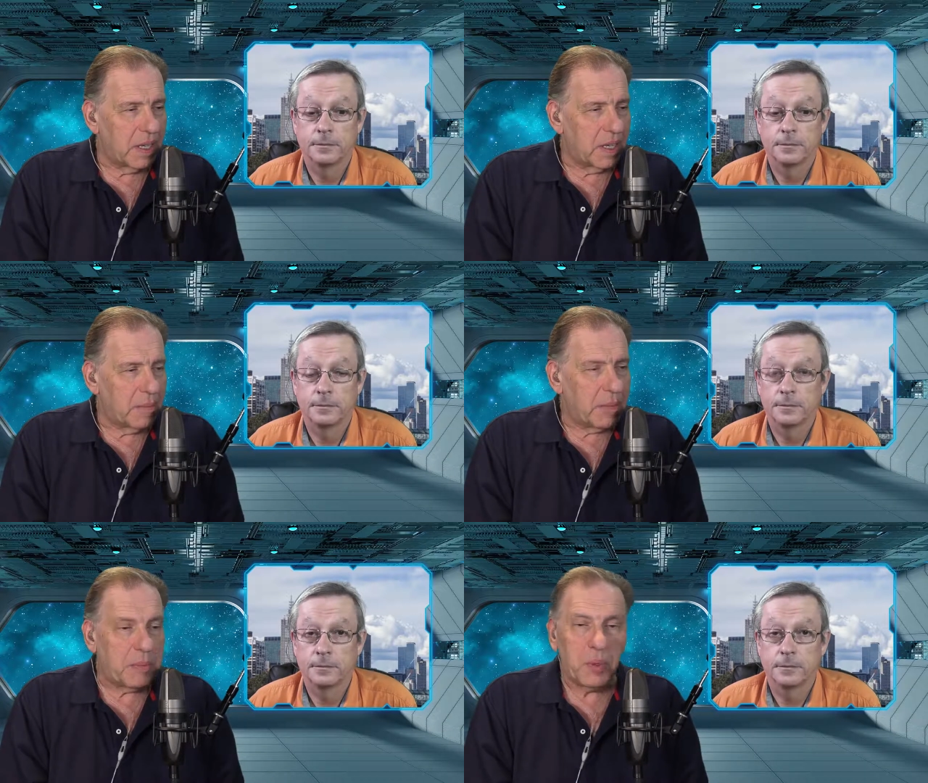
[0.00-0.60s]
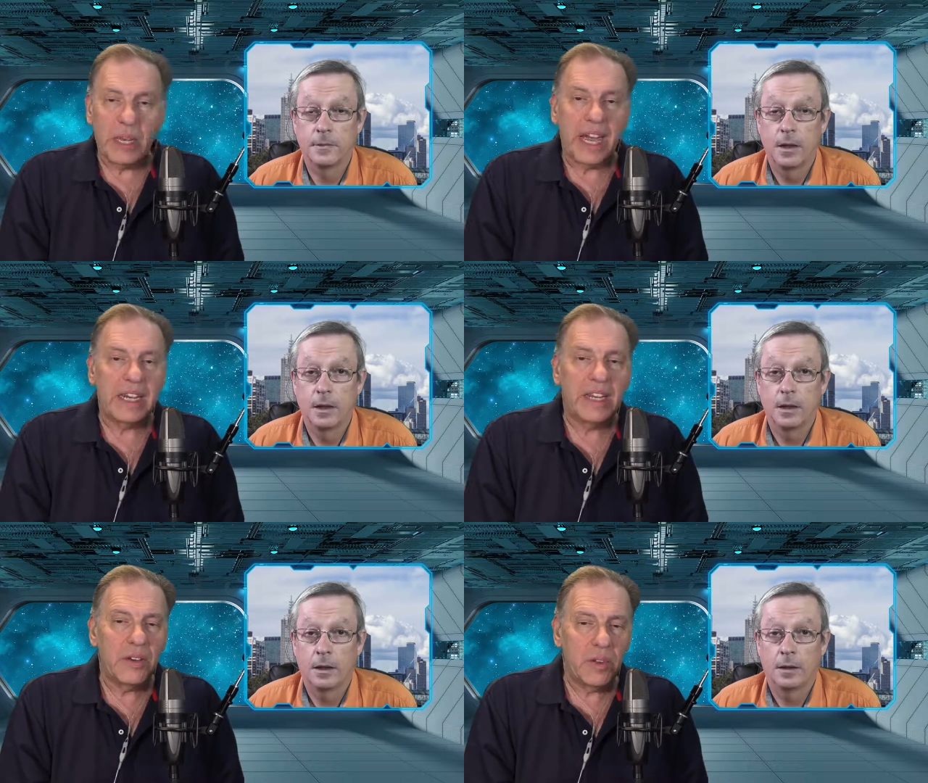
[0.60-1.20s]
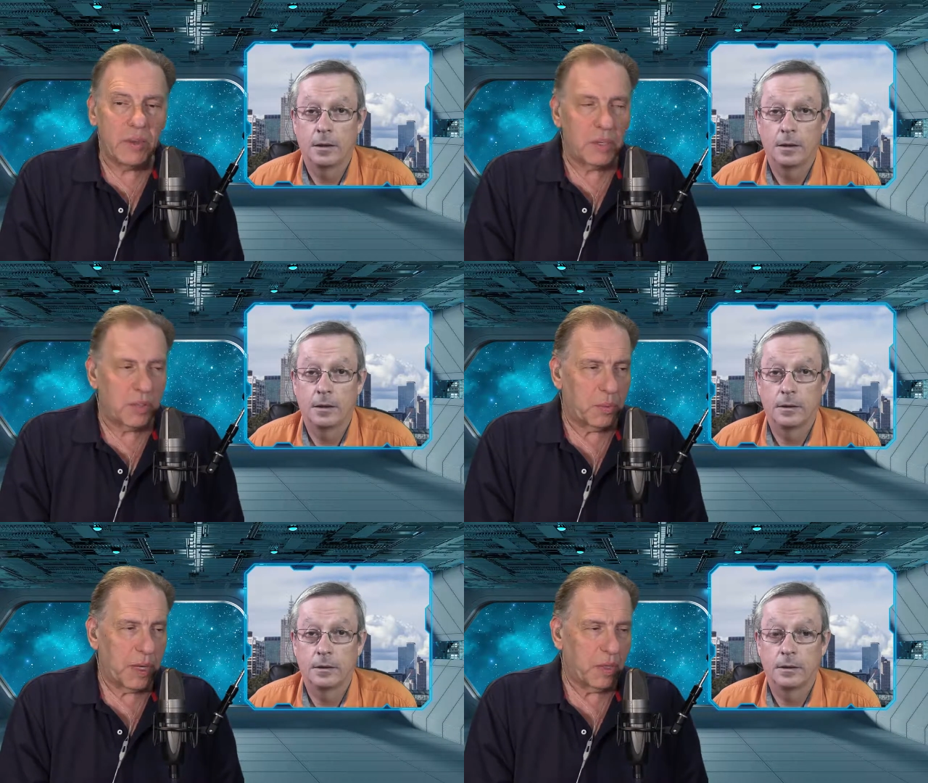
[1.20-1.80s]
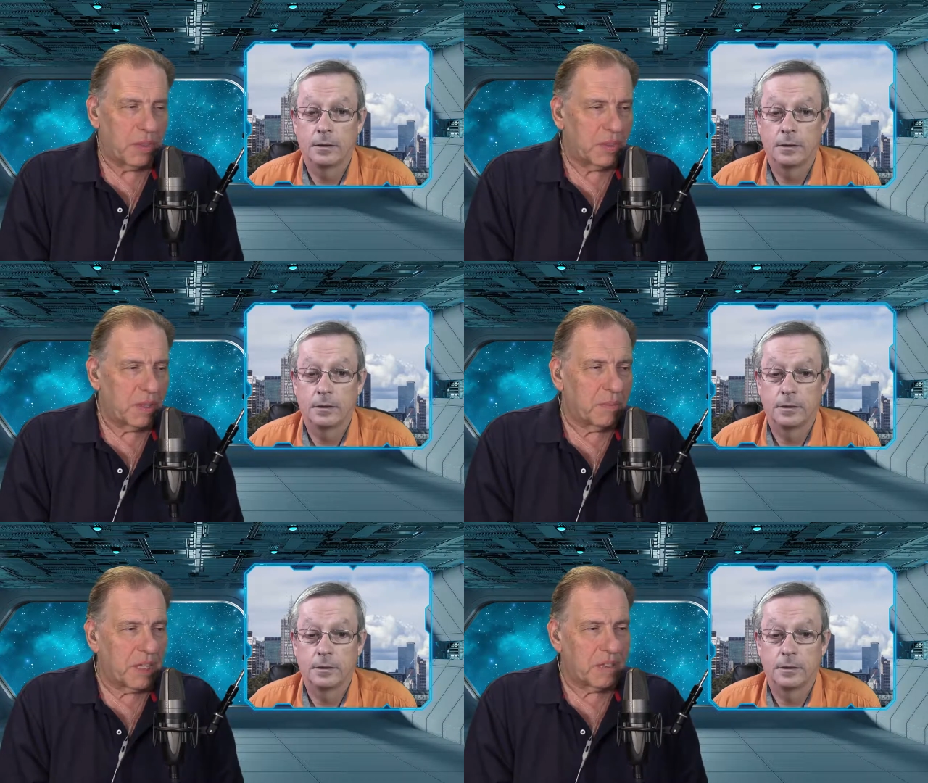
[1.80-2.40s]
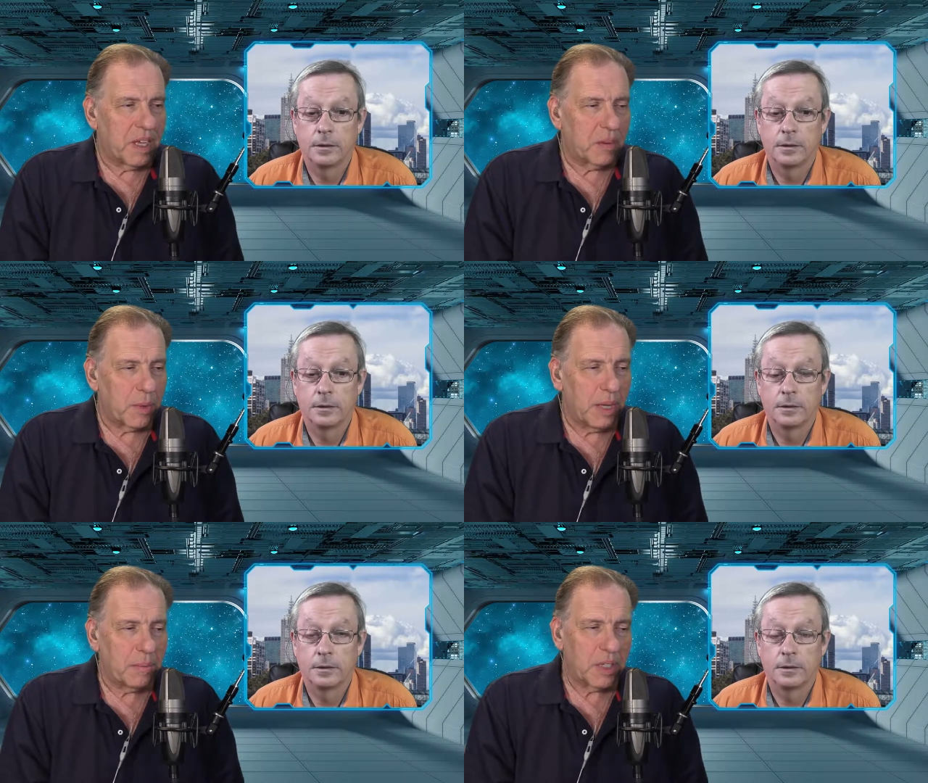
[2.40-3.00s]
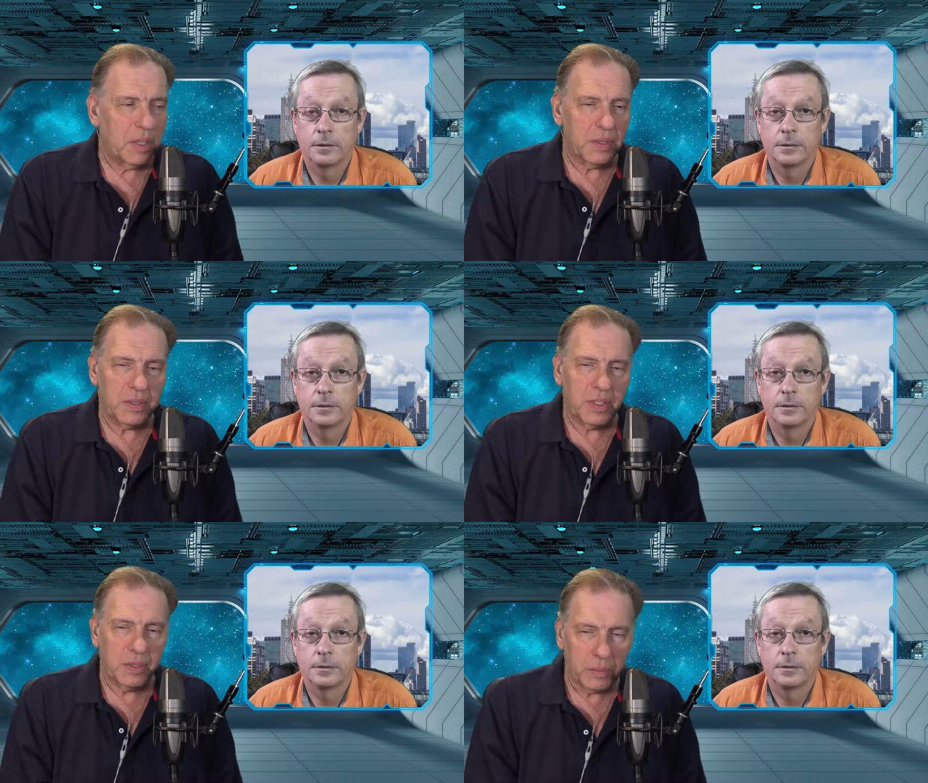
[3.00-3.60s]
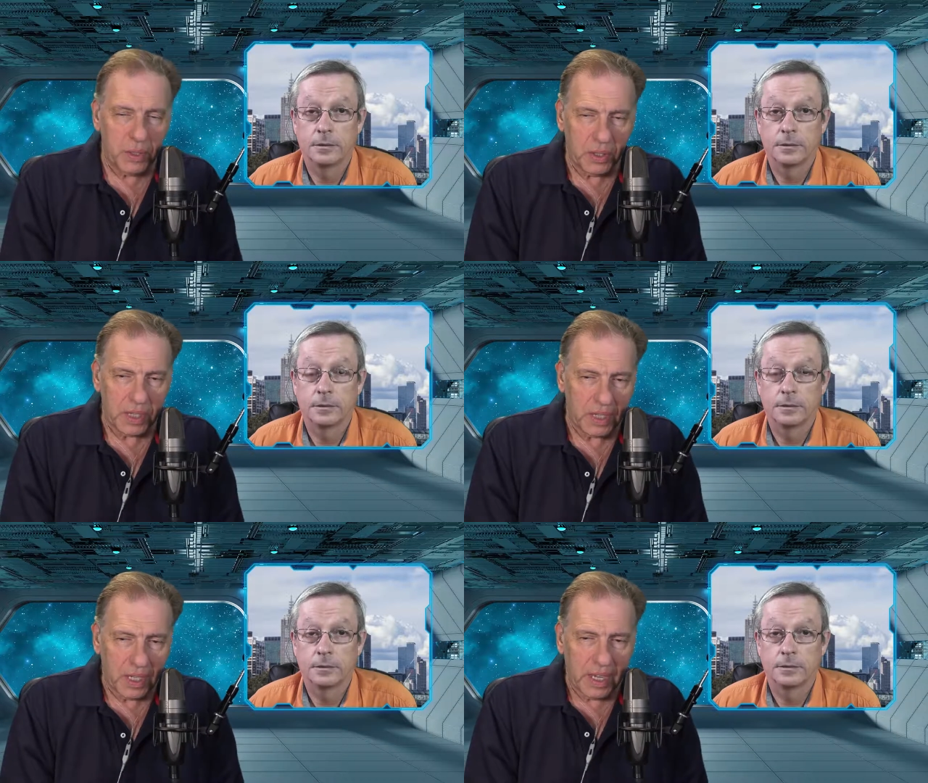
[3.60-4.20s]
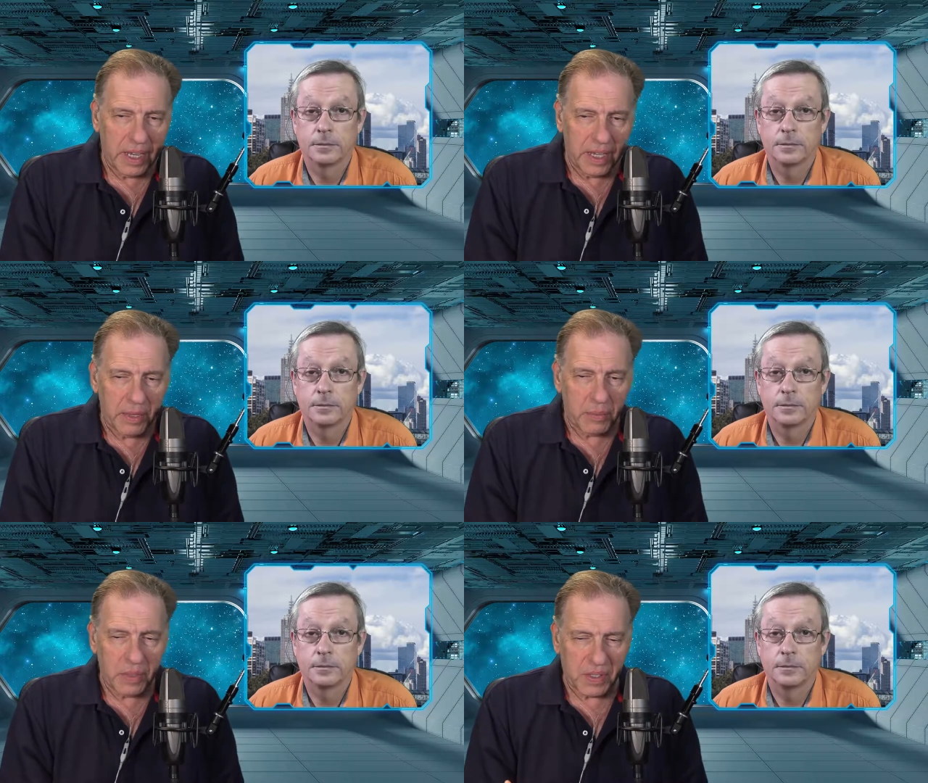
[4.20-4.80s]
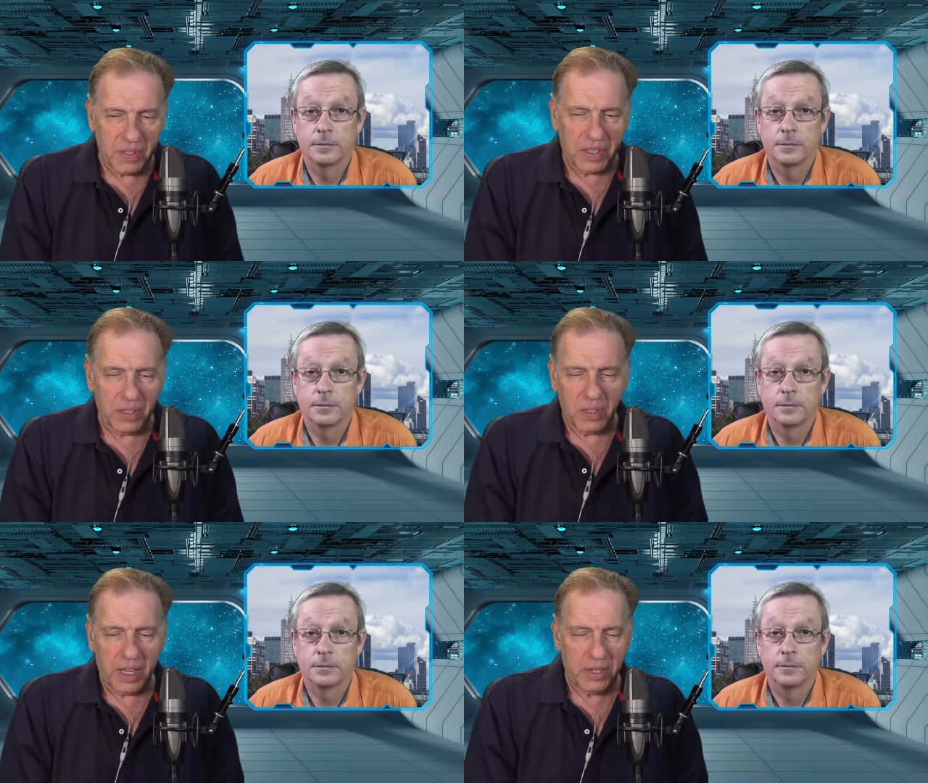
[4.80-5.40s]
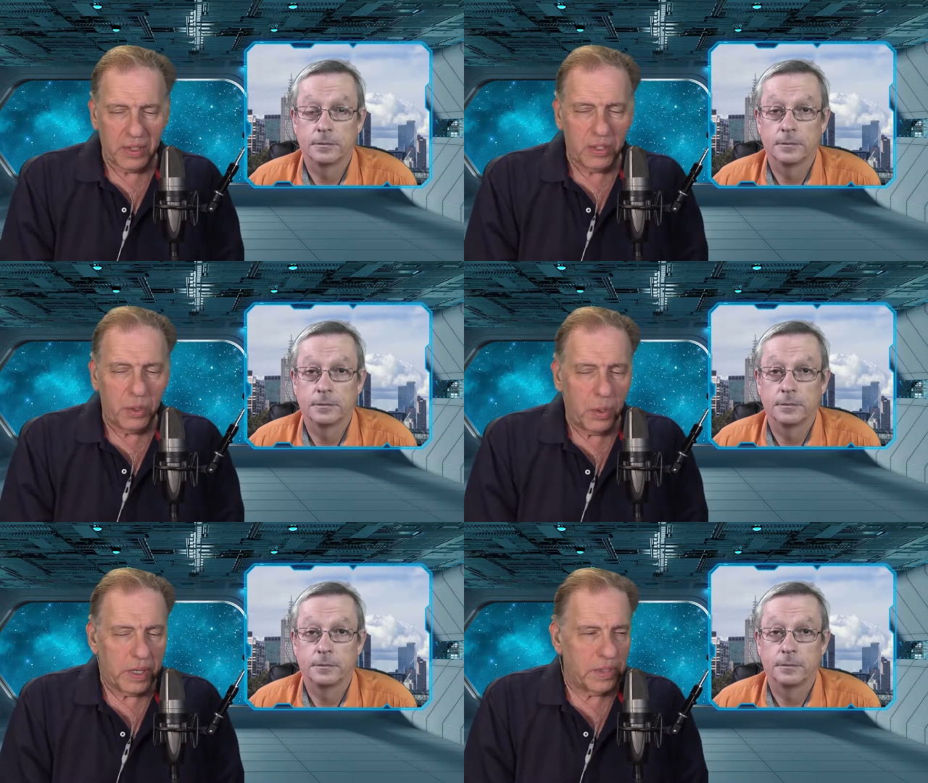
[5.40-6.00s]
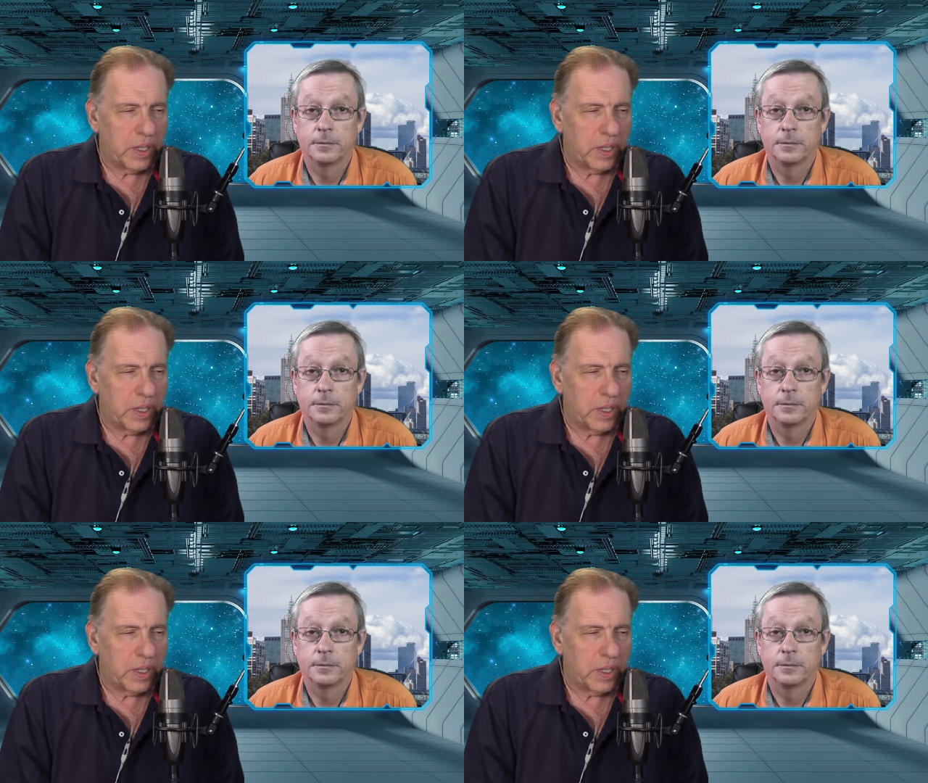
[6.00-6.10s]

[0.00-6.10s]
Speaker 1: People can't hear them as well. Something's not right because they're really resisting a lot of the noise.